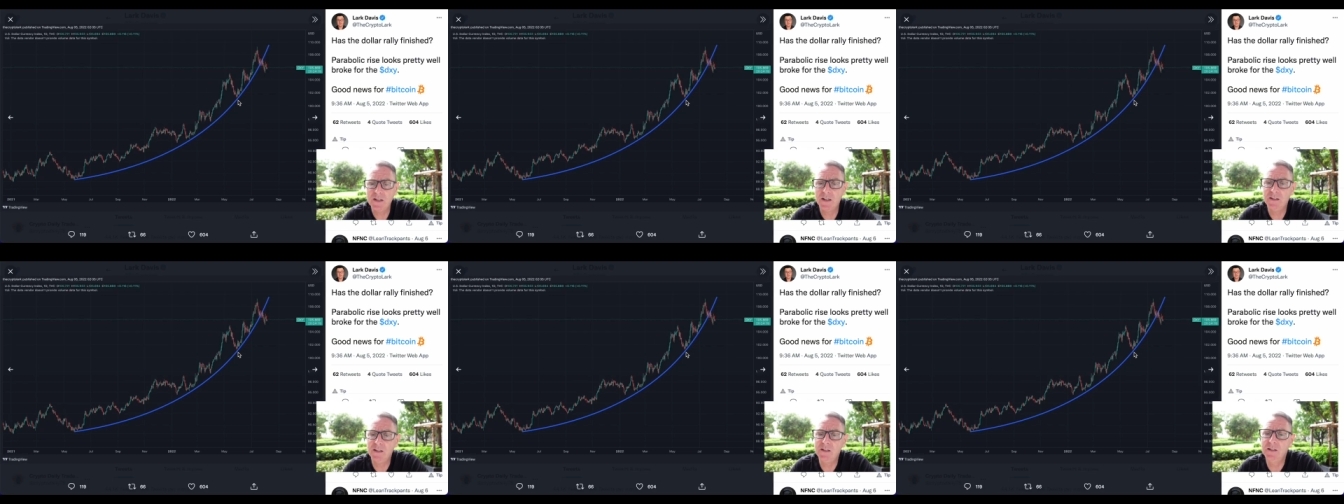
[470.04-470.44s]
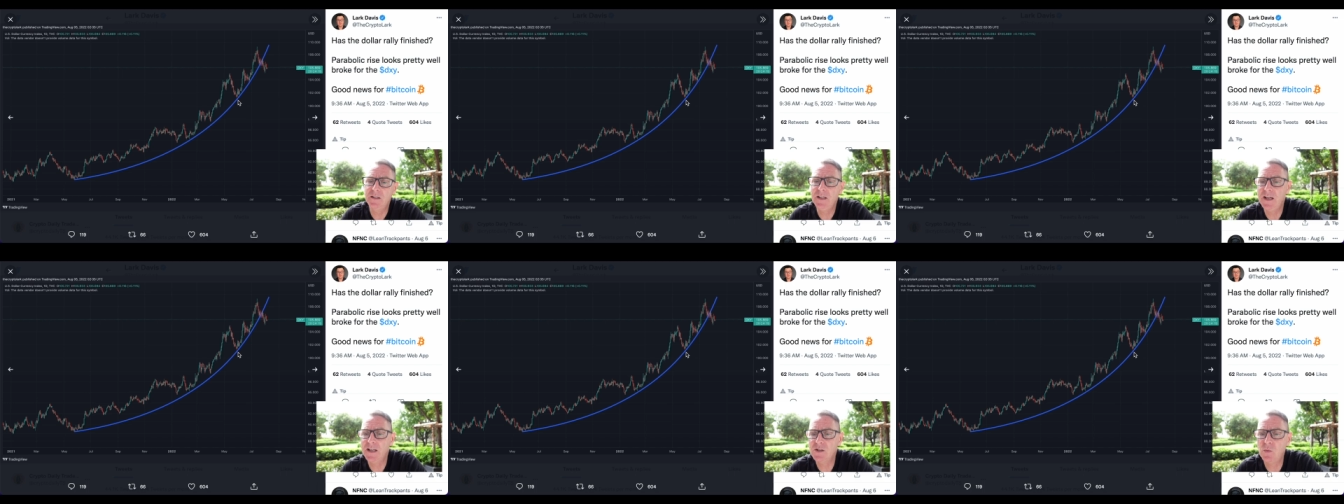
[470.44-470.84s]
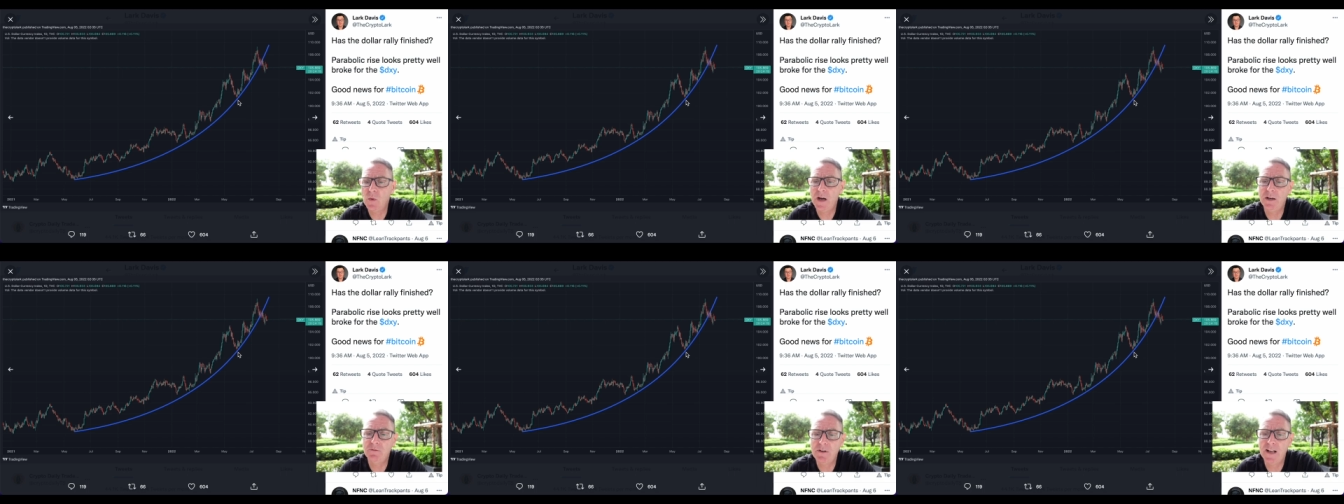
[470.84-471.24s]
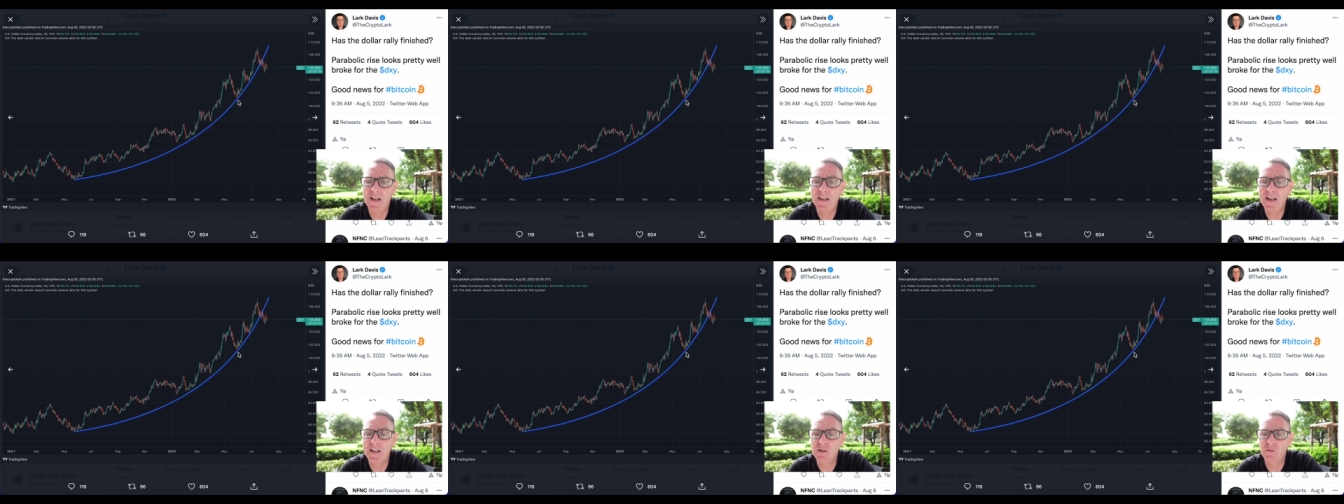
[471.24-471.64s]
that the DXY
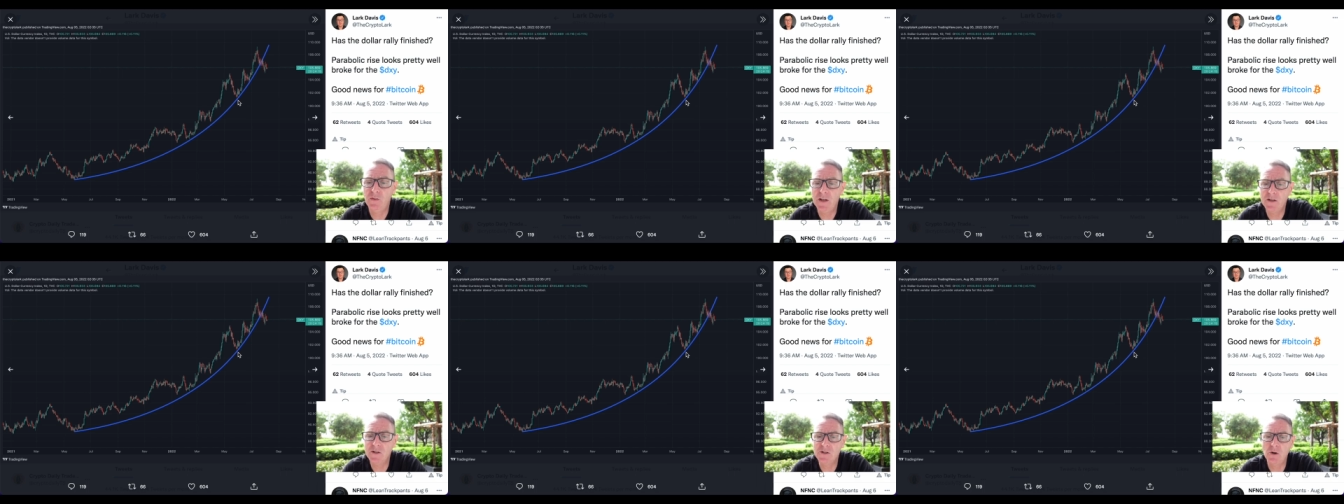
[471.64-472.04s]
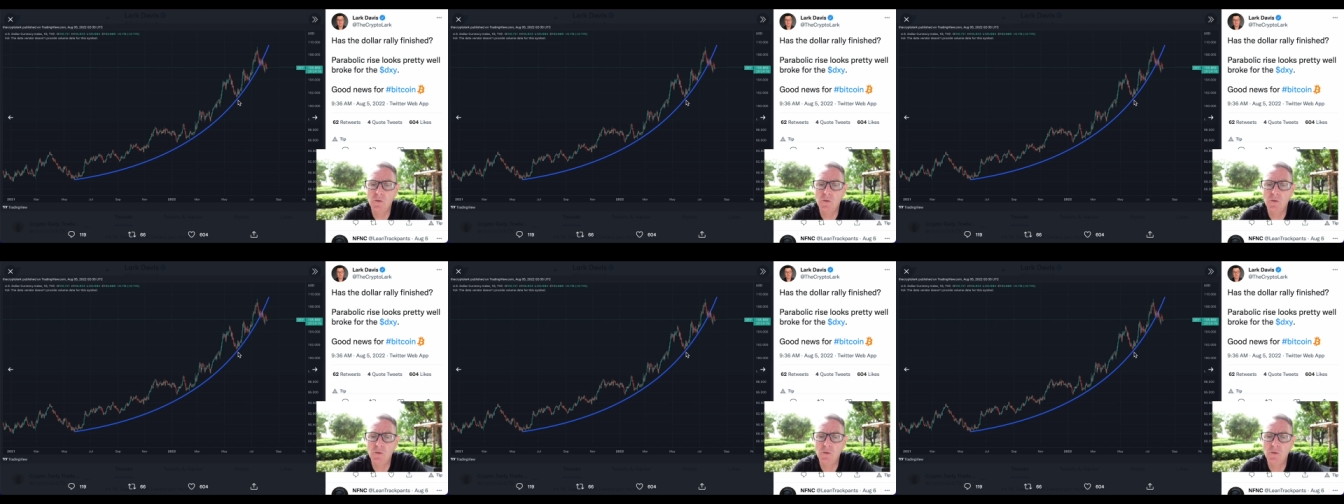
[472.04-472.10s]
rally has finished.